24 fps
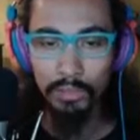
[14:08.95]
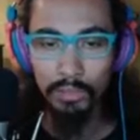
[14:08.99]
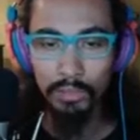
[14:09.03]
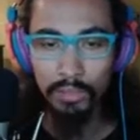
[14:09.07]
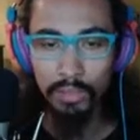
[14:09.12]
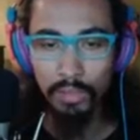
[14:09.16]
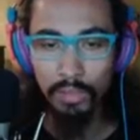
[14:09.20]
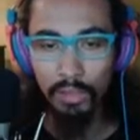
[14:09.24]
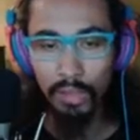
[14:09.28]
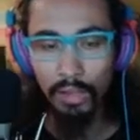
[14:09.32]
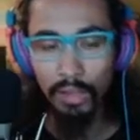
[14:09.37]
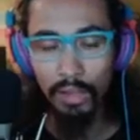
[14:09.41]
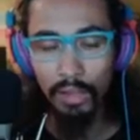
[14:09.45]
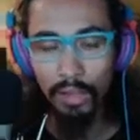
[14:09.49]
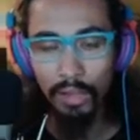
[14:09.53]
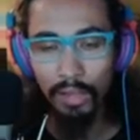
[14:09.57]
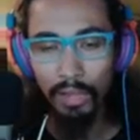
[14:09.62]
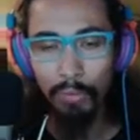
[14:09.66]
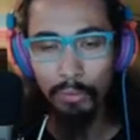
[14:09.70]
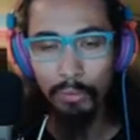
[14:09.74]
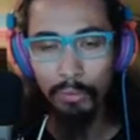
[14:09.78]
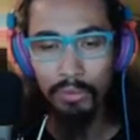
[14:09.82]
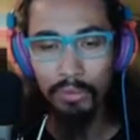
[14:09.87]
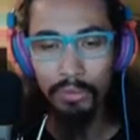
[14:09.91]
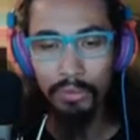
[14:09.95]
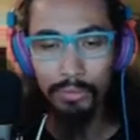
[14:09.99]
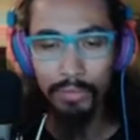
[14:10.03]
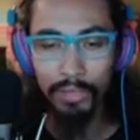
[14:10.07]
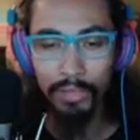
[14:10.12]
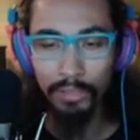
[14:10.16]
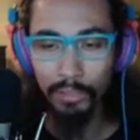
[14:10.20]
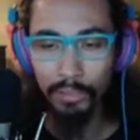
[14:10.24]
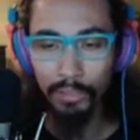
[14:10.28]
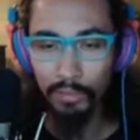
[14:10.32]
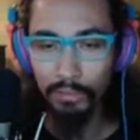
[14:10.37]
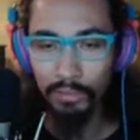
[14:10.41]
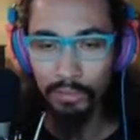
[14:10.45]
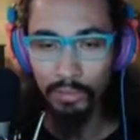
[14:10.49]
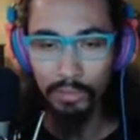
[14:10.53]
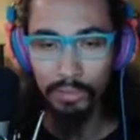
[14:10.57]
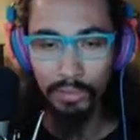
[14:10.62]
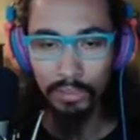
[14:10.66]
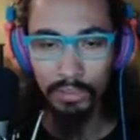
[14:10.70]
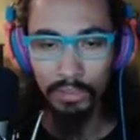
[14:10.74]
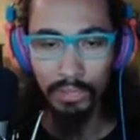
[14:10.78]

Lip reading: and that was greatly overlooked.